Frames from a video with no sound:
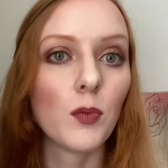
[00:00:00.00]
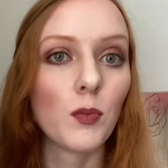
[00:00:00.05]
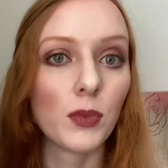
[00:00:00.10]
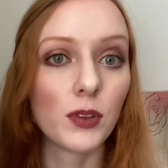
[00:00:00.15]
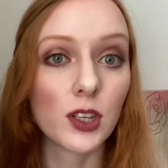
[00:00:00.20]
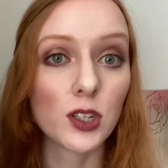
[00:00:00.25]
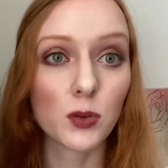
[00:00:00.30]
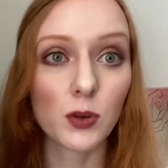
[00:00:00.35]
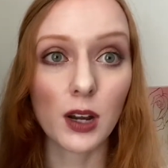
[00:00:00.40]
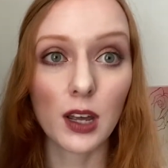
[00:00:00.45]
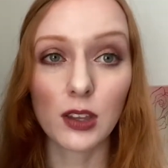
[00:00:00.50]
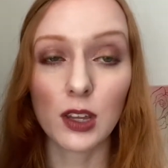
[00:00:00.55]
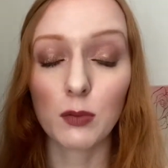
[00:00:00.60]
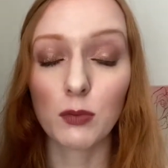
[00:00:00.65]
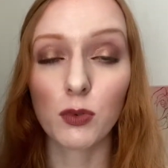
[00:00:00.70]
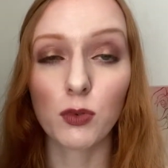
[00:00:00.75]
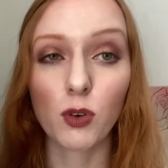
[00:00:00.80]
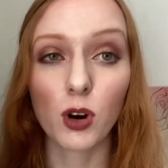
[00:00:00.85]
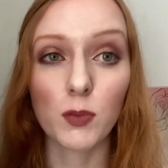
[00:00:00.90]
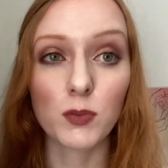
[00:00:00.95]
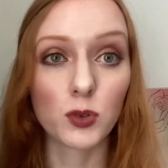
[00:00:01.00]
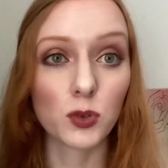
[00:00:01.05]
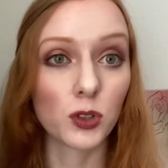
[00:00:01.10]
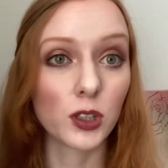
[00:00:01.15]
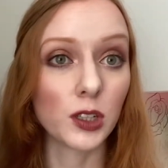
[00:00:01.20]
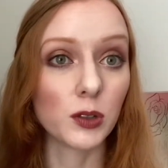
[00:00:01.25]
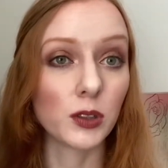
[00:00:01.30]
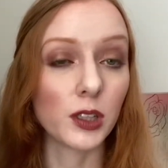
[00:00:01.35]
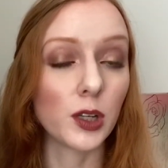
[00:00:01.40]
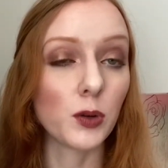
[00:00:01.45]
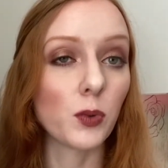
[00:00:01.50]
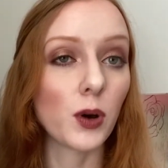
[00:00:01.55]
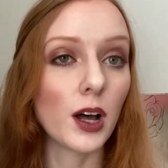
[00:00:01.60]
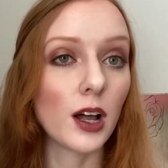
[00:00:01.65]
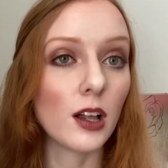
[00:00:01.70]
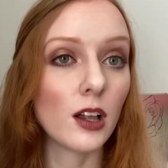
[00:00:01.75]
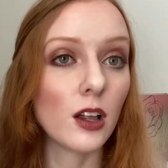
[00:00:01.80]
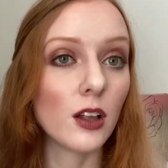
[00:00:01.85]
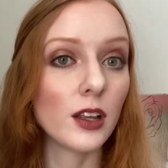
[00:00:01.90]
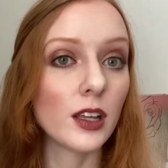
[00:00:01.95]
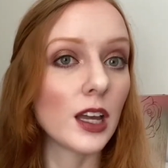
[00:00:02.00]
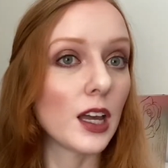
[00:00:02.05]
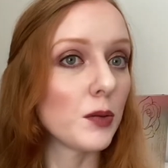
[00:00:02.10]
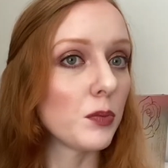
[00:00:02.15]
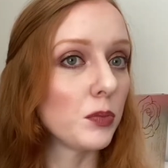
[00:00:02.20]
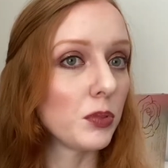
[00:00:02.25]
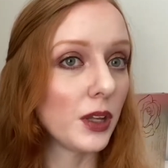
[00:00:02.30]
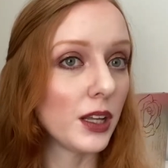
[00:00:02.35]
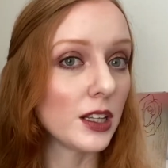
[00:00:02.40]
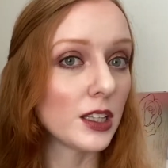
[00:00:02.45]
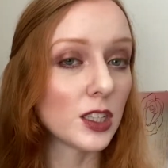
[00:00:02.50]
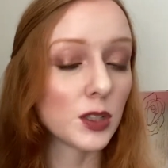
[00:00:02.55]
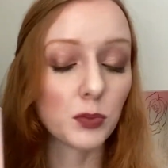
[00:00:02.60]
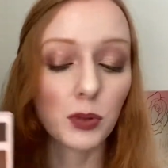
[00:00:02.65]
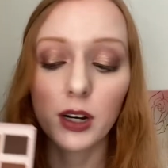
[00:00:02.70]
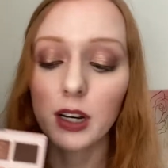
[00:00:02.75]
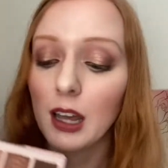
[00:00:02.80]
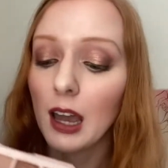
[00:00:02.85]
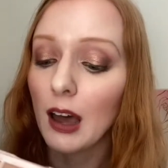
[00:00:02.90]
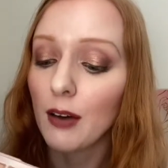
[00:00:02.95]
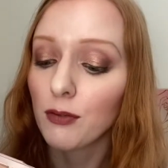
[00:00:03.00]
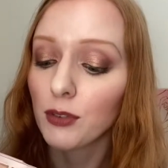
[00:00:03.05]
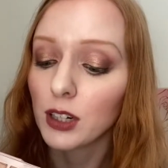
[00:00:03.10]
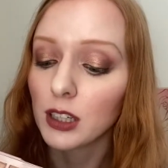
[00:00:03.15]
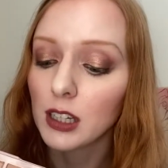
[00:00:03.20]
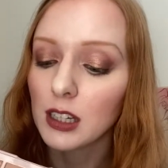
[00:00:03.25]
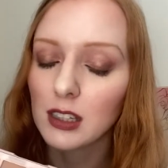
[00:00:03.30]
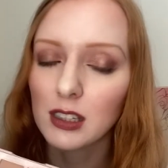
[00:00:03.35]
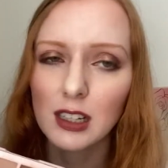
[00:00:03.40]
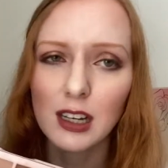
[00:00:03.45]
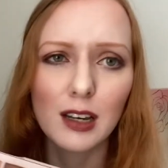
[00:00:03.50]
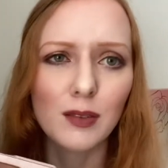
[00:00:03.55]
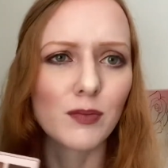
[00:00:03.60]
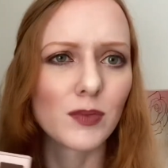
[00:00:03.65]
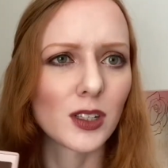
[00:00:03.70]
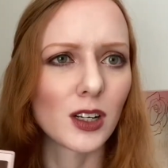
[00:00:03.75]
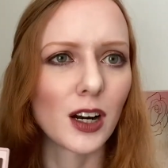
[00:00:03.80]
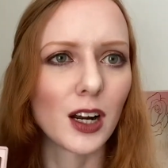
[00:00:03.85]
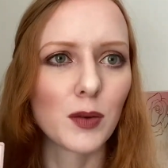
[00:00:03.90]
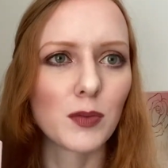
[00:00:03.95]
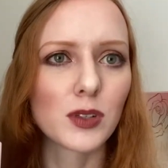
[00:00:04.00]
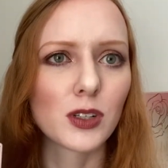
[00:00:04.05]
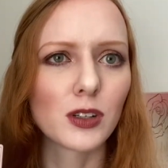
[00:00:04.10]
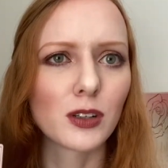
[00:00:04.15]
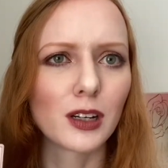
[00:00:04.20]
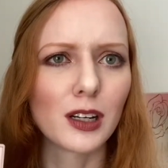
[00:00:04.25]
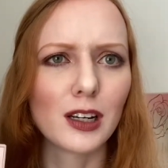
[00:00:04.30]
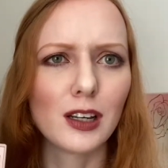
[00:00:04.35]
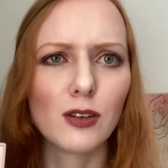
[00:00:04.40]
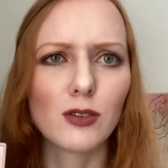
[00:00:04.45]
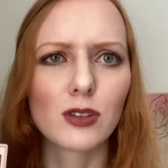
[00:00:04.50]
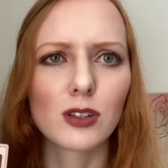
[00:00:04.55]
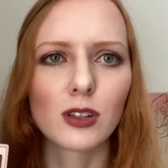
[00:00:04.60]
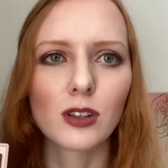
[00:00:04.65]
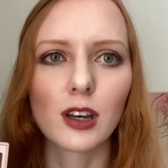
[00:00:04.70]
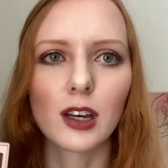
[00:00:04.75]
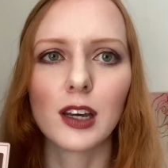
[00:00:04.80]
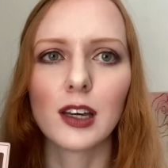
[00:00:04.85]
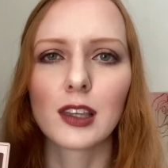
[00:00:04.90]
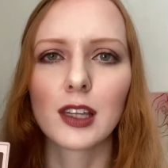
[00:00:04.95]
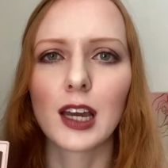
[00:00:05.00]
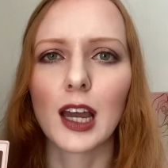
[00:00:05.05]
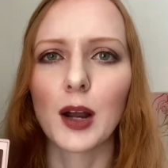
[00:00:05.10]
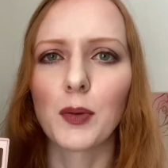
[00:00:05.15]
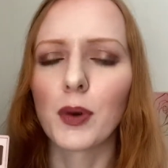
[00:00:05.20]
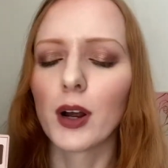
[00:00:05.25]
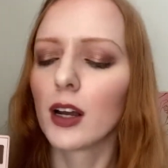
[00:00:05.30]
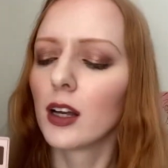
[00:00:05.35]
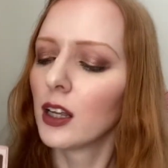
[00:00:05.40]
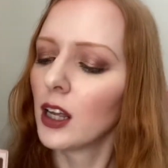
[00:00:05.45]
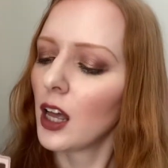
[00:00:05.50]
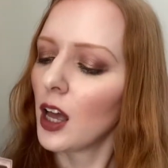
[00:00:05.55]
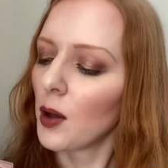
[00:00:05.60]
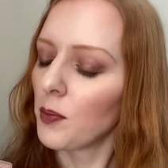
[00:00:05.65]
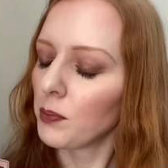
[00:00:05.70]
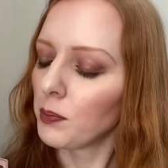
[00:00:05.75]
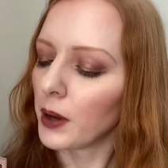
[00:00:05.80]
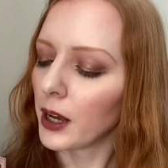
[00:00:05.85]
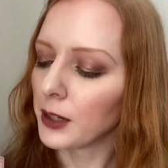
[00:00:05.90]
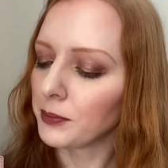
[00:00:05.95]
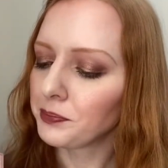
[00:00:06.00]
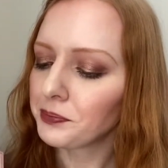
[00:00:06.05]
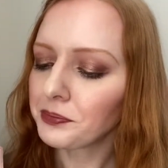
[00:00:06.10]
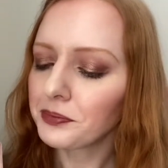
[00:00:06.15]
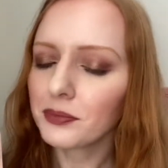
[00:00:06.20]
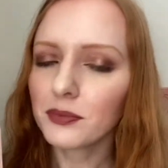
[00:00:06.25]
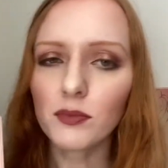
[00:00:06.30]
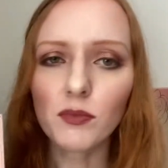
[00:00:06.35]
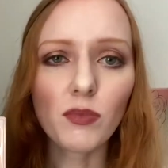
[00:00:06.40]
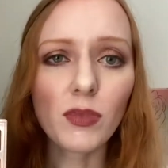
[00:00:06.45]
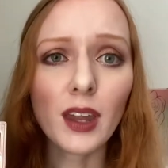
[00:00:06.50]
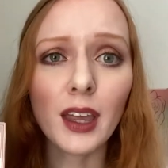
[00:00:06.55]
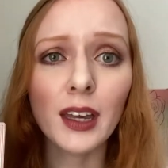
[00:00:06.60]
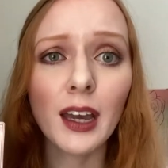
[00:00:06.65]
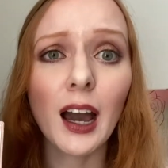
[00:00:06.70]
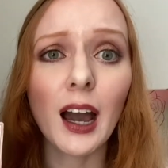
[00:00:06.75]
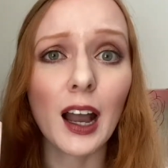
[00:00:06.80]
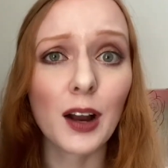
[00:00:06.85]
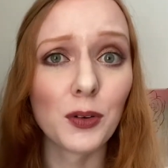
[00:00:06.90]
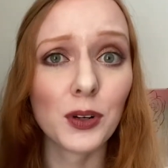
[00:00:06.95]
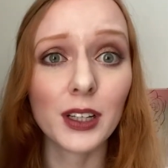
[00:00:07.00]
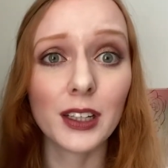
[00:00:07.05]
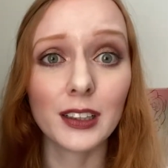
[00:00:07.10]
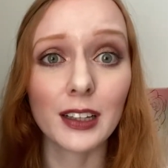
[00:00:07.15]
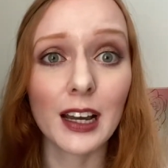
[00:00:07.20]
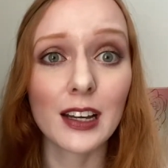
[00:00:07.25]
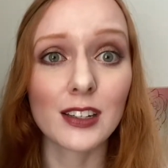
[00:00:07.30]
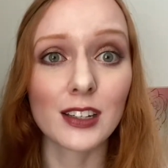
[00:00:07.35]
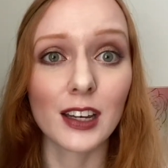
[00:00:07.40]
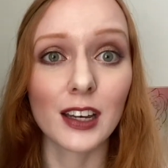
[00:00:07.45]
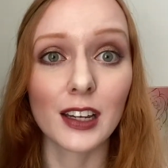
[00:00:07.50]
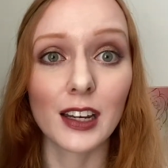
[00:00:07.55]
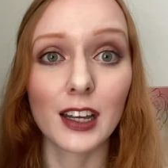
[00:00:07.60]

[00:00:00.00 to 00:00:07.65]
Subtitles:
But this one I think performs really, really well. It blends pretty effortlessly. Sorry, I'm still getting used to looking at the camera. But yeah, I really liked it.